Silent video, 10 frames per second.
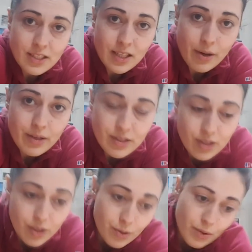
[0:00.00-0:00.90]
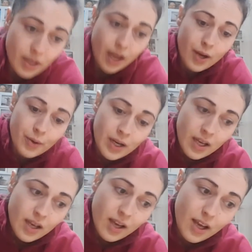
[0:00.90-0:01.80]
going to go
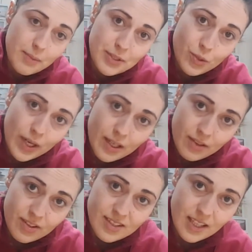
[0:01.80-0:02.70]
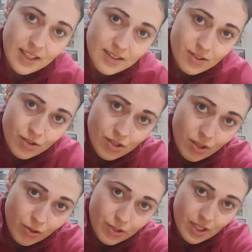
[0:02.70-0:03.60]
between the seats, just slot
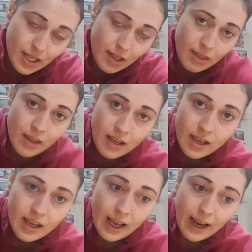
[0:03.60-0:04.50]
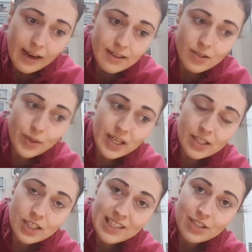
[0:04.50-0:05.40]
underneath, and so we can
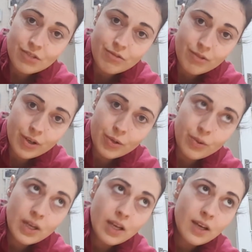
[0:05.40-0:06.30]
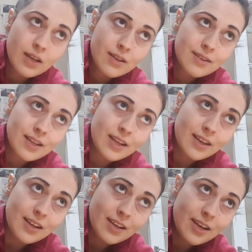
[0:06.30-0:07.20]
actually screw
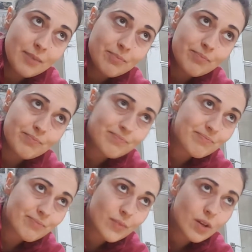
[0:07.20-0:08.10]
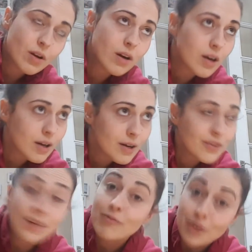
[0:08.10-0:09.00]
the
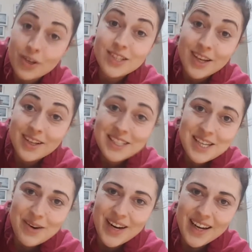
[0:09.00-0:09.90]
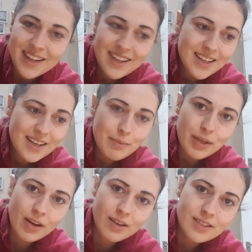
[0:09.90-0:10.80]
inverter to it,
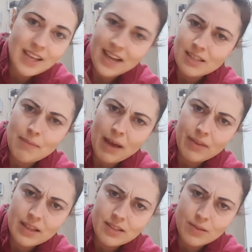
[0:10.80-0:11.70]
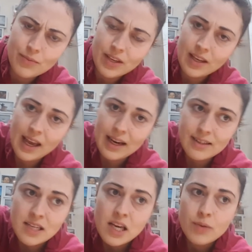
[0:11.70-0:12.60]
because you had to mount that to something, and
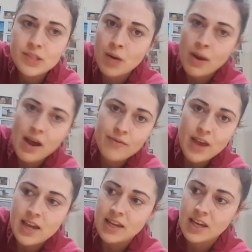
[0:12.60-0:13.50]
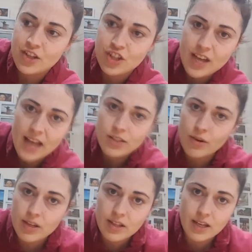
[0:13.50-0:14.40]
we don't have a kitchenette or
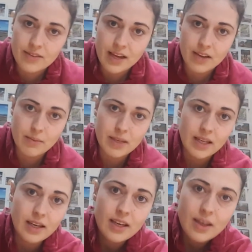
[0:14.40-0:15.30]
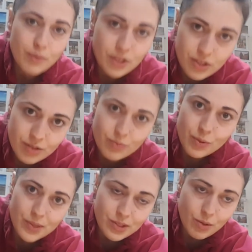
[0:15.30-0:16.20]
anything like that at the minute, which we
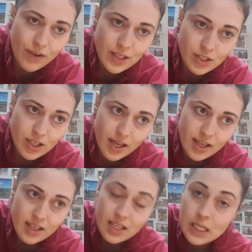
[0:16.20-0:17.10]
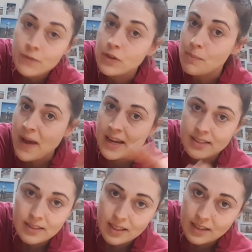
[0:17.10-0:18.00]
will do eventually. Even the bed
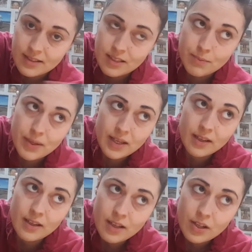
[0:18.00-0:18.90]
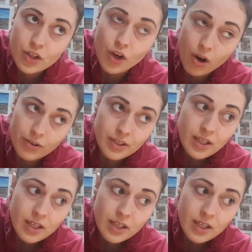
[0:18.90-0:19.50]
needs to be gone